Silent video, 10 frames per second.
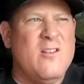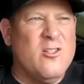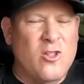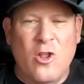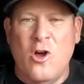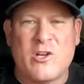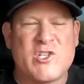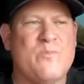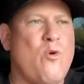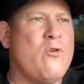look
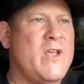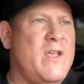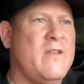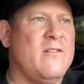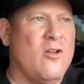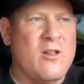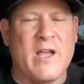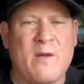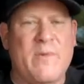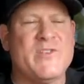sporty and look
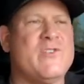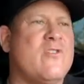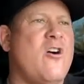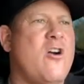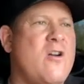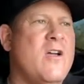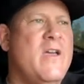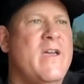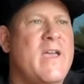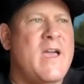like a muscle car.
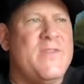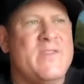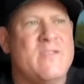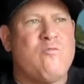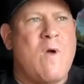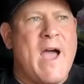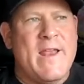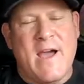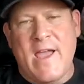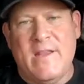And the
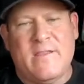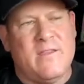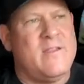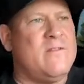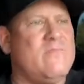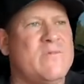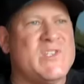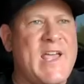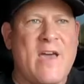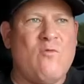ride height, it
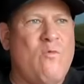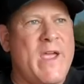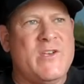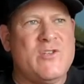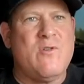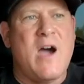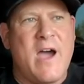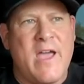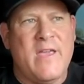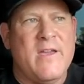sat way too
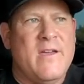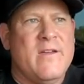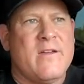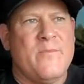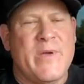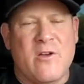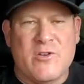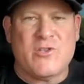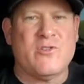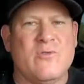high
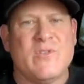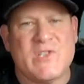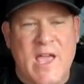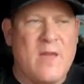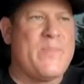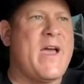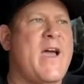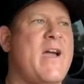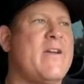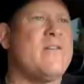compared to the Scat
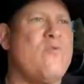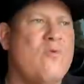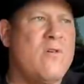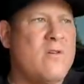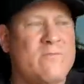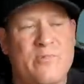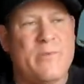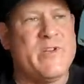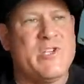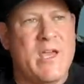Pack or
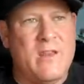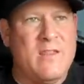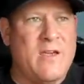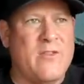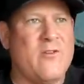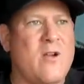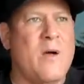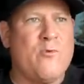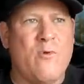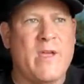pretty much any of the other
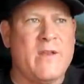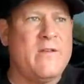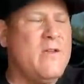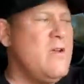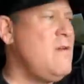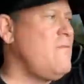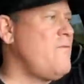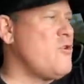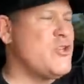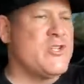upgraded
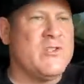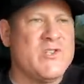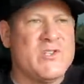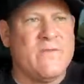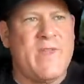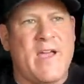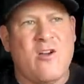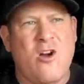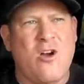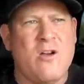versions of that
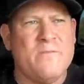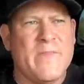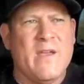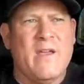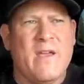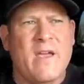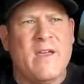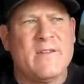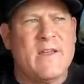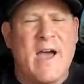car.
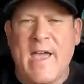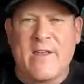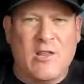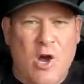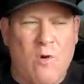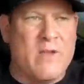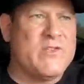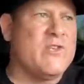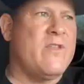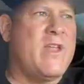And I had to lower
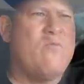it. So then I